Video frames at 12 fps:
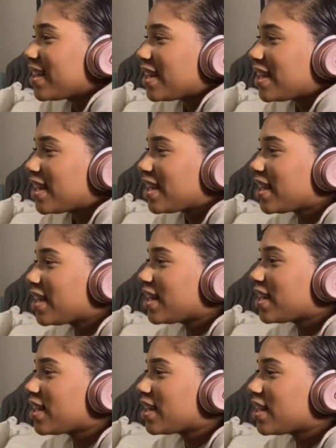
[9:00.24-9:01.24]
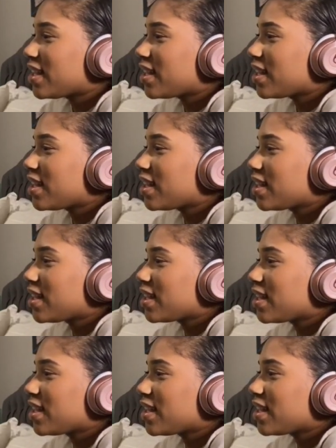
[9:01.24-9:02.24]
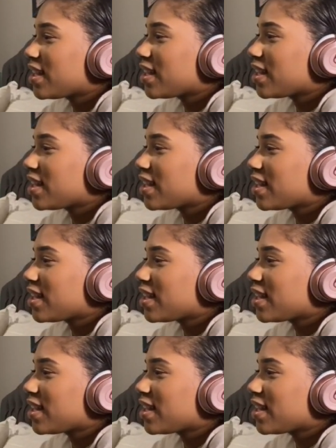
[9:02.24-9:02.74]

(silent)